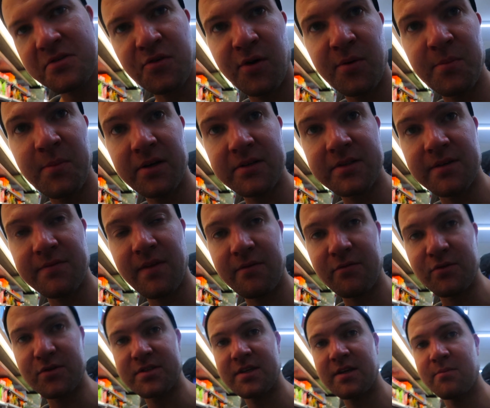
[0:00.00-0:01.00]
Soy milks I've
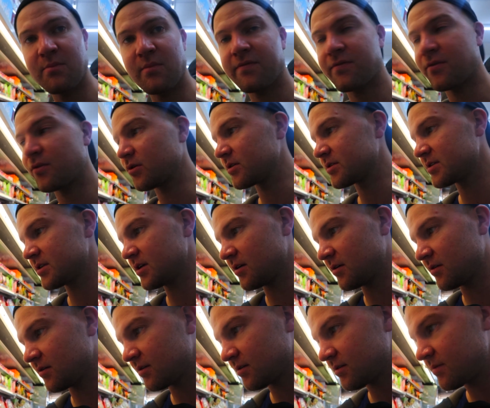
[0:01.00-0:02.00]
never seen before,
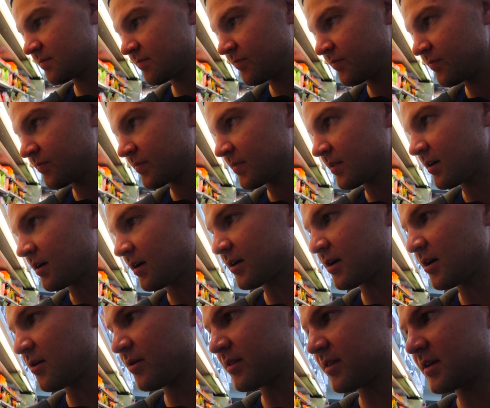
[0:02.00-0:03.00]
so
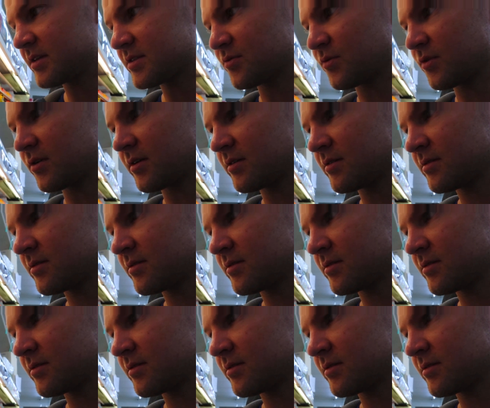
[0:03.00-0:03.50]
I'll go with this one,